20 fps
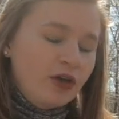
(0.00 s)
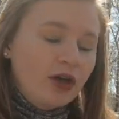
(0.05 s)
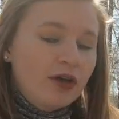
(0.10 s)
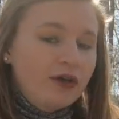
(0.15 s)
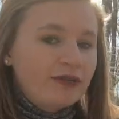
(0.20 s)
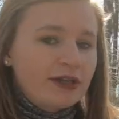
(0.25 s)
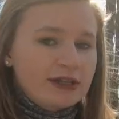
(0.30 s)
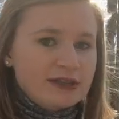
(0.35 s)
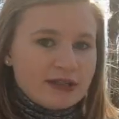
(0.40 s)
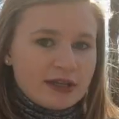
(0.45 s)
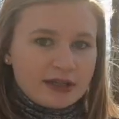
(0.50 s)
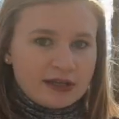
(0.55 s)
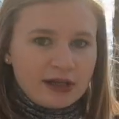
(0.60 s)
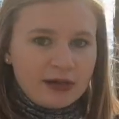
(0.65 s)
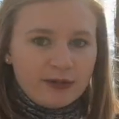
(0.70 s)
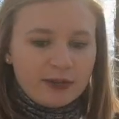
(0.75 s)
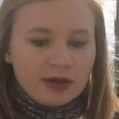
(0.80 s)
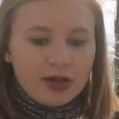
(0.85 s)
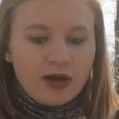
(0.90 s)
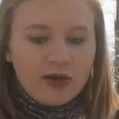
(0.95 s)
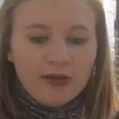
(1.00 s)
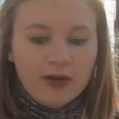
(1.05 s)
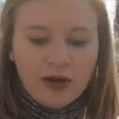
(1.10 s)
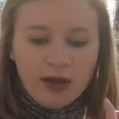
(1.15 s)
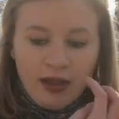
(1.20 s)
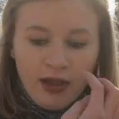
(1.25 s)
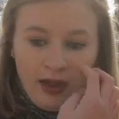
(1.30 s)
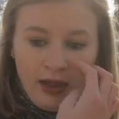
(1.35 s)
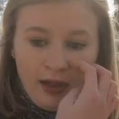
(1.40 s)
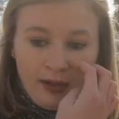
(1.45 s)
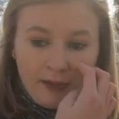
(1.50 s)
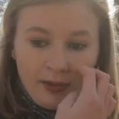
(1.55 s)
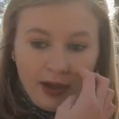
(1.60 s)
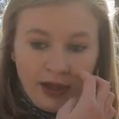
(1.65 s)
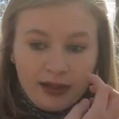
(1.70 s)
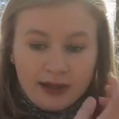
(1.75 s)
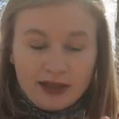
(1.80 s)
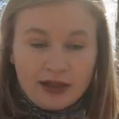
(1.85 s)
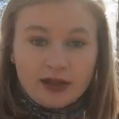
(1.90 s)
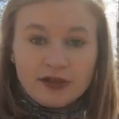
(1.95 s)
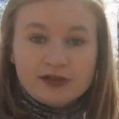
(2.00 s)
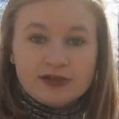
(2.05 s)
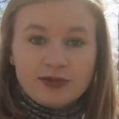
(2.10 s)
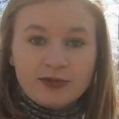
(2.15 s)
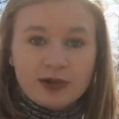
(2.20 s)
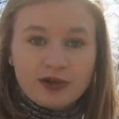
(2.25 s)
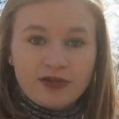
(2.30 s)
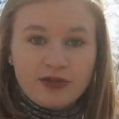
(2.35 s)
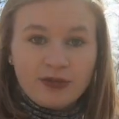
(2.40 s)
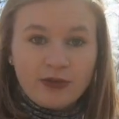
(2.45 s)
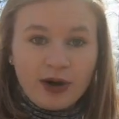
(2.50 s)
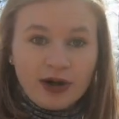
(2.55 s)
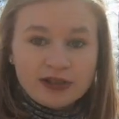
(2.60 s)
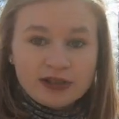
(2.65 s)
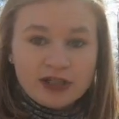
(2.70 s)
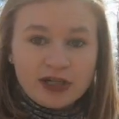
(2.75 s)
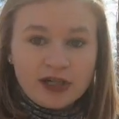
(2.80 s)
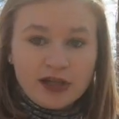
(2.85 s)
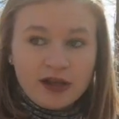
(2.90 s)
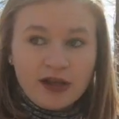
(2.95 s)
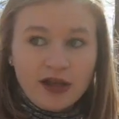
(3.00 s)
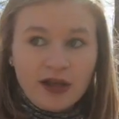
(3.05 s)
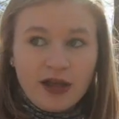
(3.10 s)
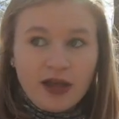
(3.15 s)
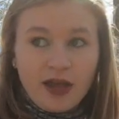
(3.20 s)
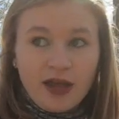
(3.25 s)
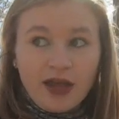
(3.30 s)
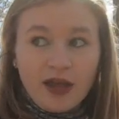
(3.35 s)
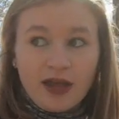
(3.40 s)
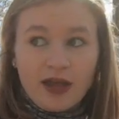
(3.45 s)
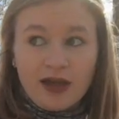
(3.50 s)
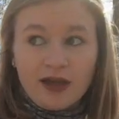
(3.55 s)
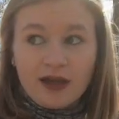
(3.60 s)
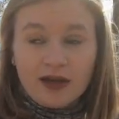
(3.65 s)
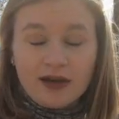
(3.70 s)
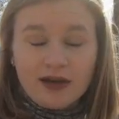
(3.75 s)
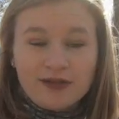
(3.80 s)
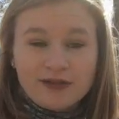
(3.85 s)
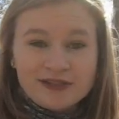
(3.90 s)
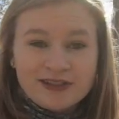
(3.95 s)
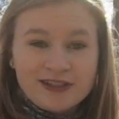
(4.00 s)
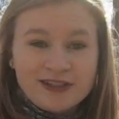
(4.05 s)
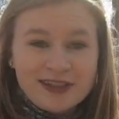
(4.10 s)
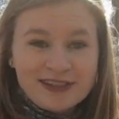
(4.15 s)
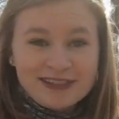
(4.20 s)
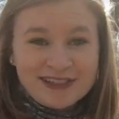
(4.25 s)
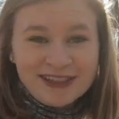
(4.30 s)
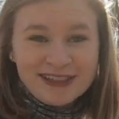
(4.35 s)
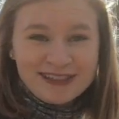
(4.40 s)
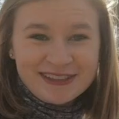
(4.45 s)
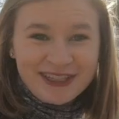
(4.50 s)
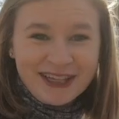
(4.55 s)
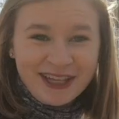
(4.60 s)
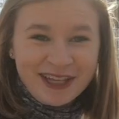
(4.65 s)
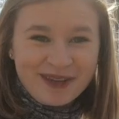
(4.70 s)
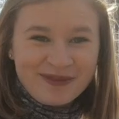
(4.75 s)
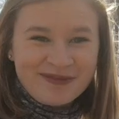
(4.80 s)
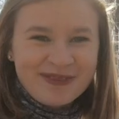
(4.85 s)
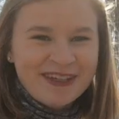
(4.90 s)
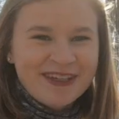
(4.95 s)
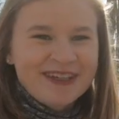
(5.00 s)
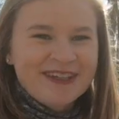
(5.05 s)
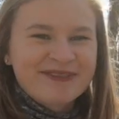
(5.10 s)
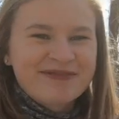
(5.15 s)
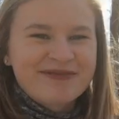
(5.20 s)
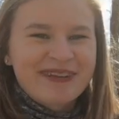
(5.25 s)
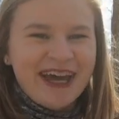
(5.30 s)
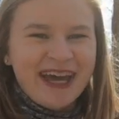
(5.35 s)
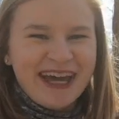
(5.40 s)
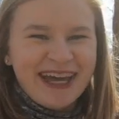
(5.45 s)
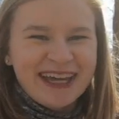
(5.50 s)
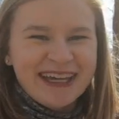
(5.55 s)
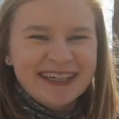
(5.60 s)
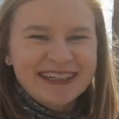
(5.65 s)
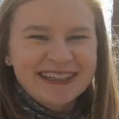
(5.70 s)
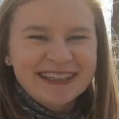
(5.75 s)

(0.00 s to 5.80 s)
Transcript: All of that's linked down below. But thank you so much for watching, and I will see you guys next time. Bye.